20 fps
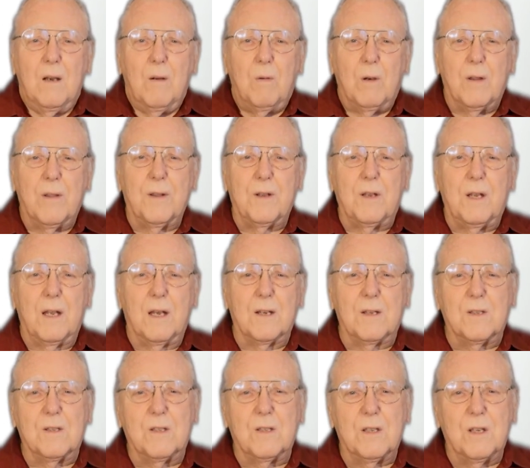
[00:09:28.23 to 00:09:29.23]
where the
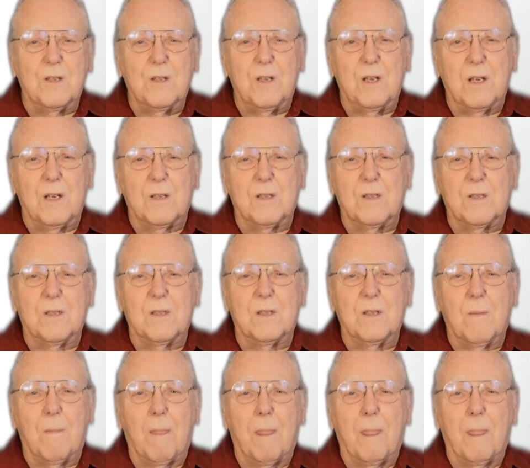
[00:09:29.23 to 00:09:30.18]
text suggests